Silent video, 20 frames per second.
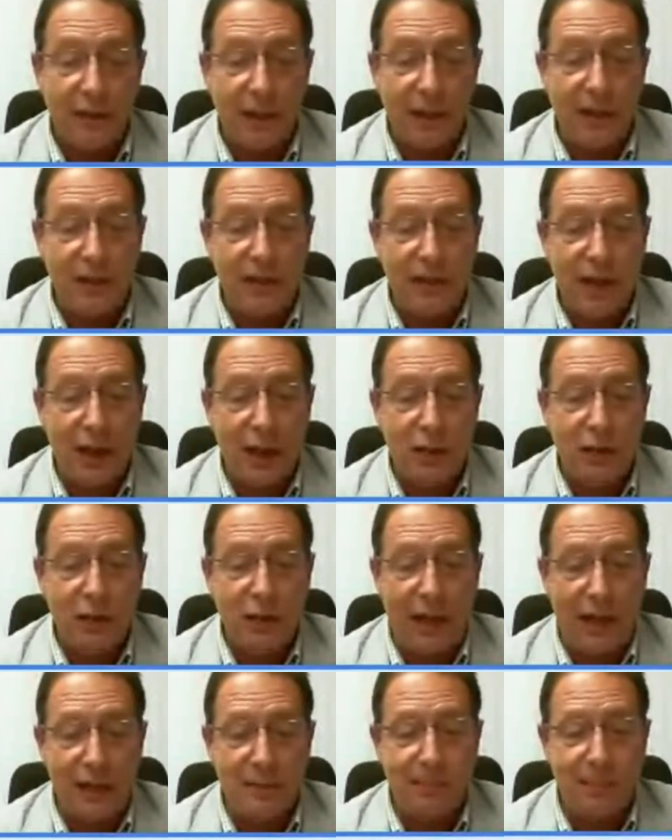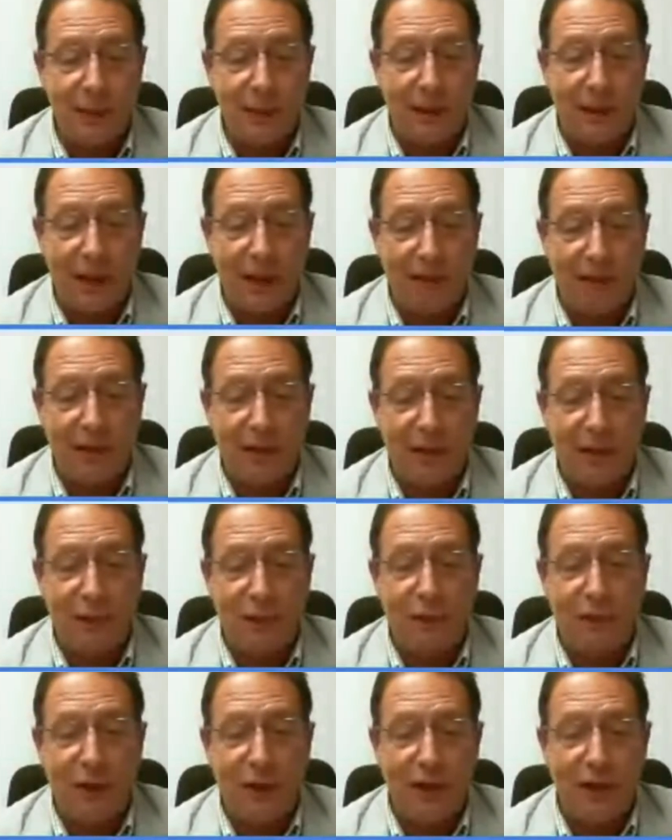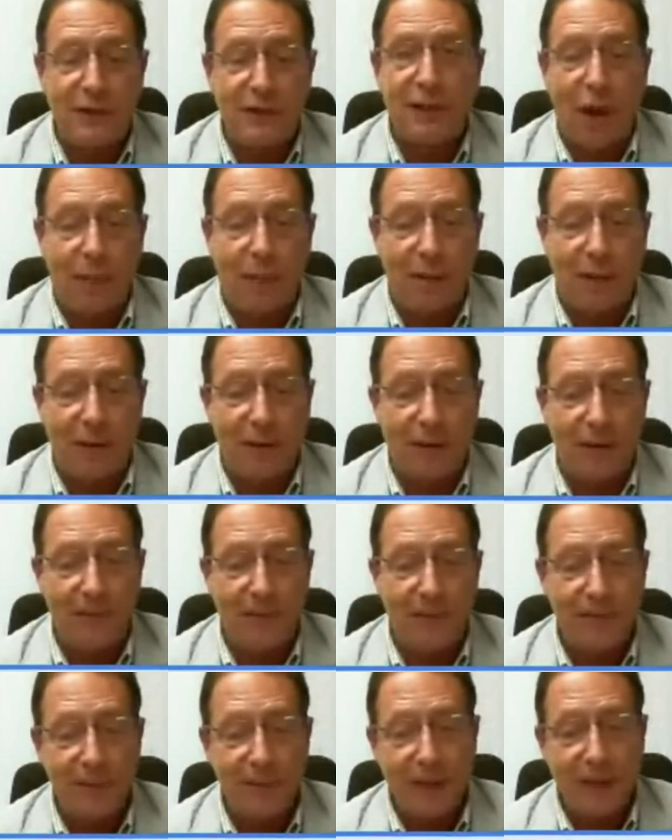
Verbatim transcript: Then the social aspect, having friends in common.